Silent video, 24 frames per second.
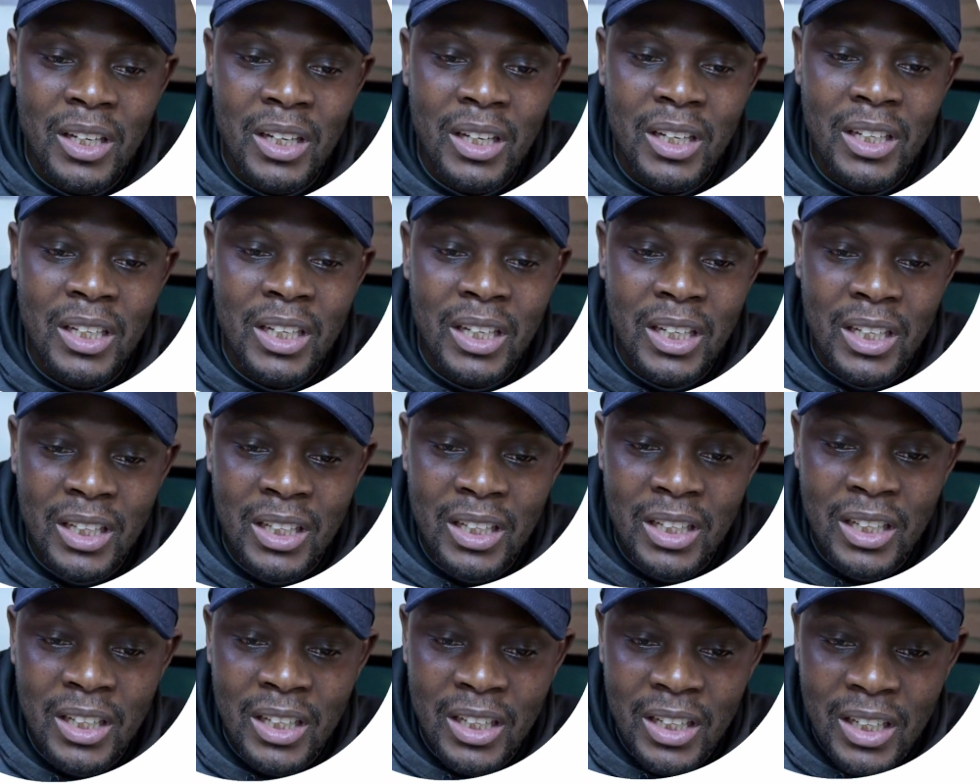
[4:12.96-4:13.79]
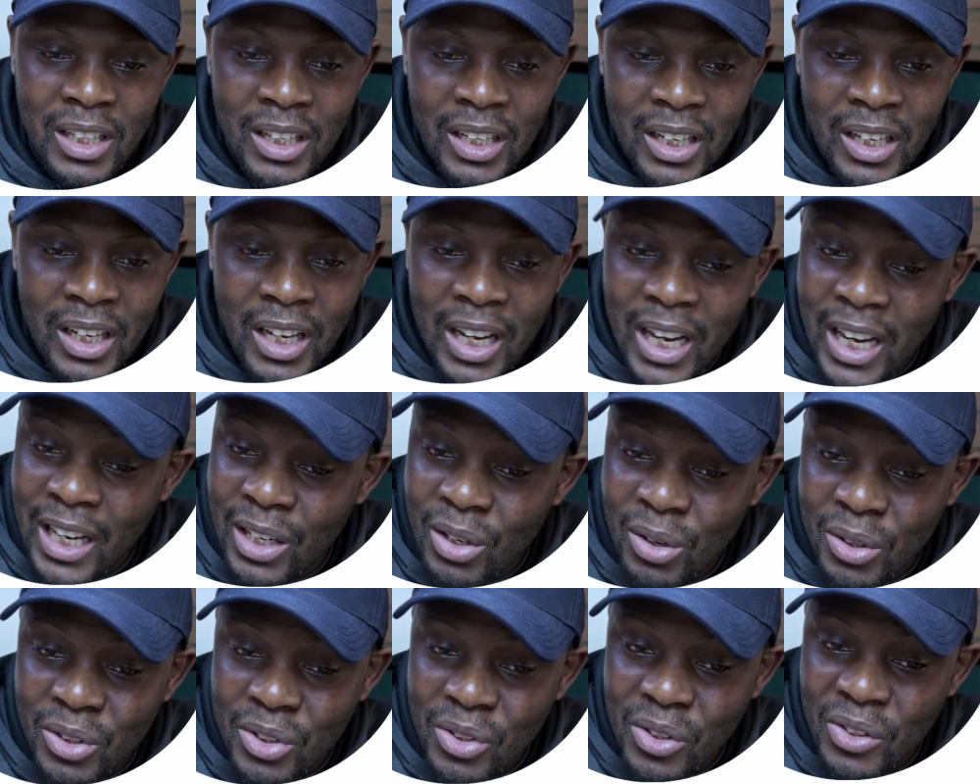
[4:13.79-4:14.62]
And then it
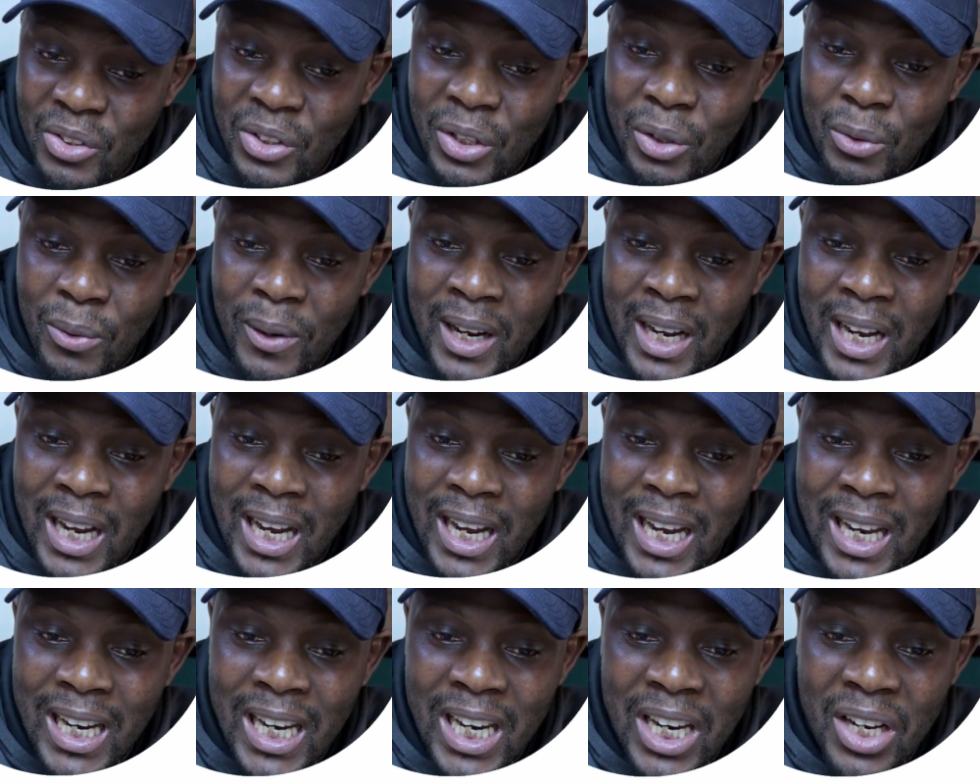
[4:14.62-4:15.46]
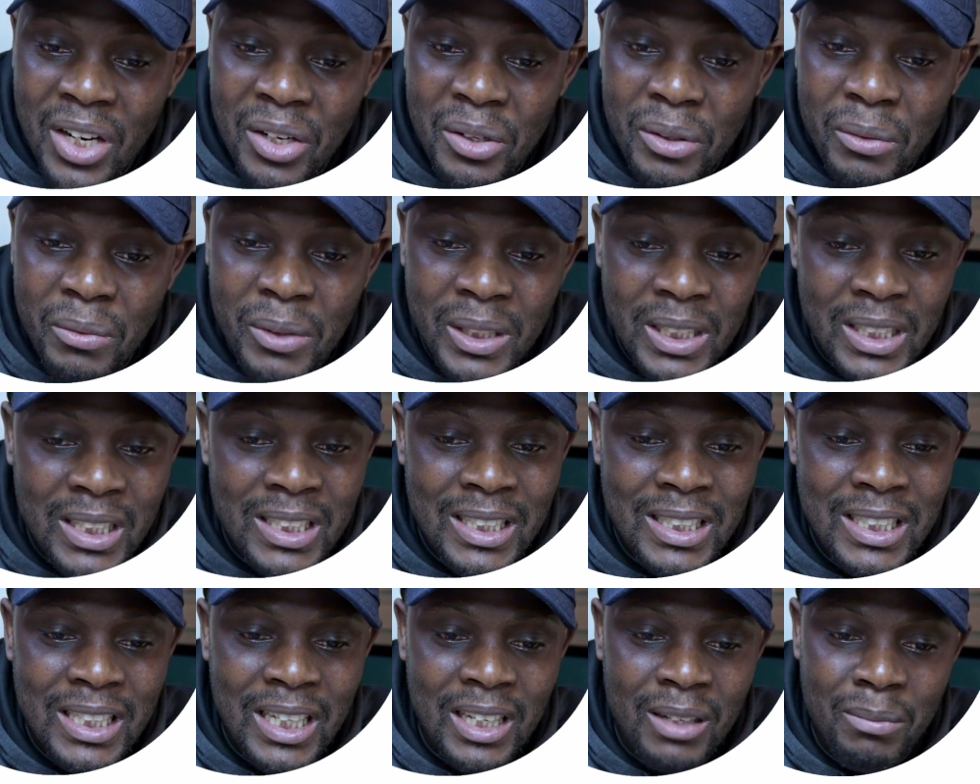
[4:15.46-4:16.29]
does not require any written
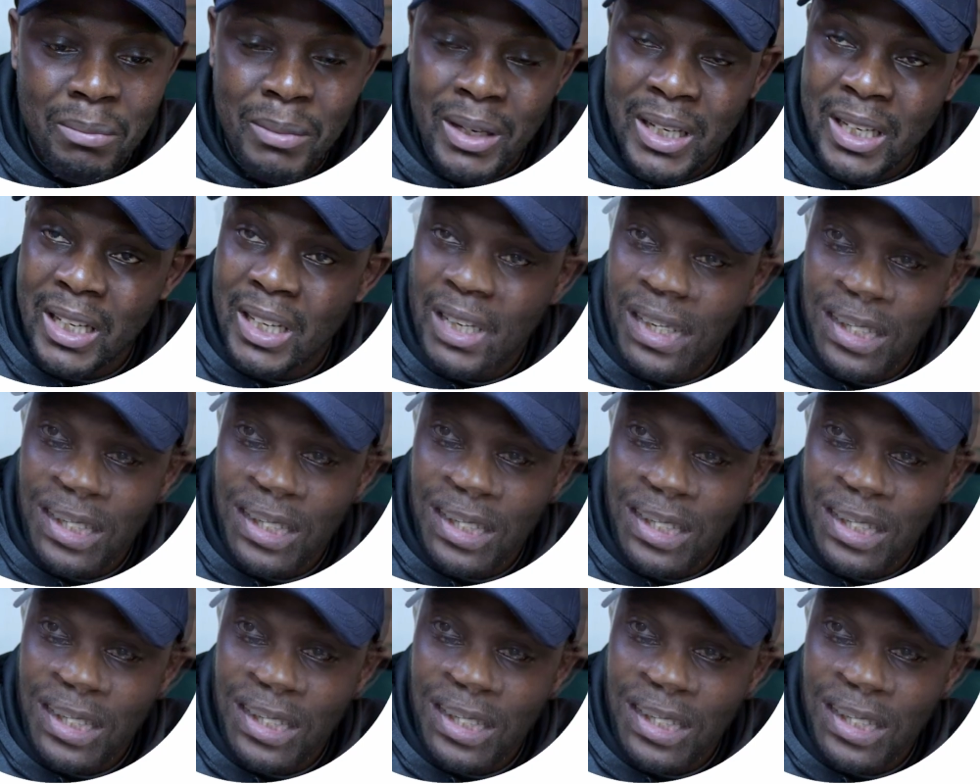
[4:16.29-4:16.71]
statement.